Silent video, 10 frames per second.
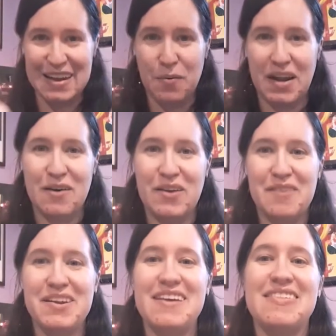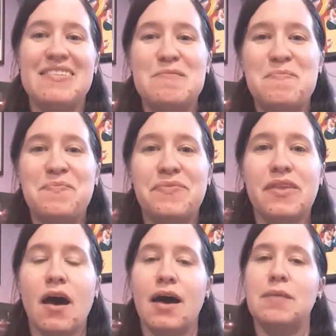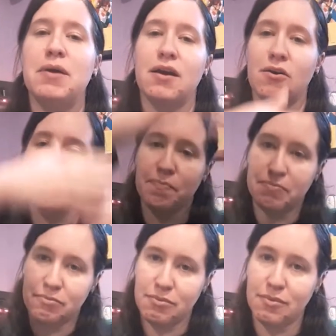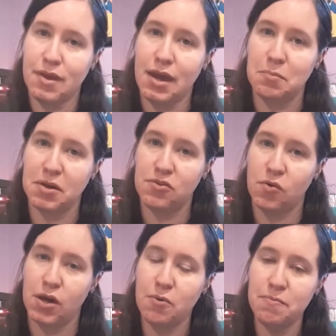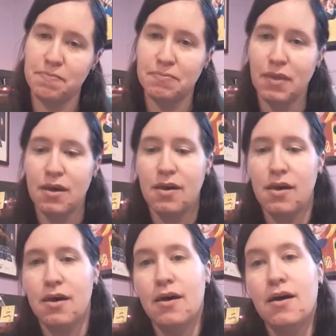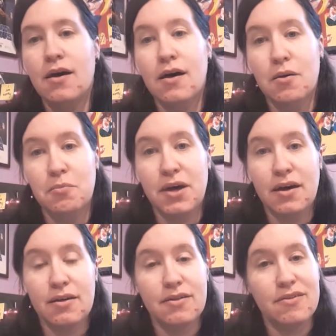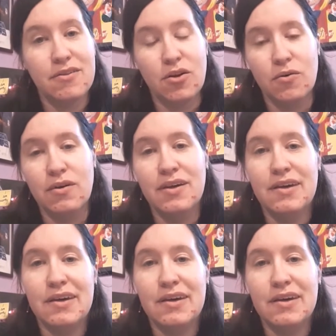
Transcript: Hello, hello, lovelies. I am here in my studio because, you know,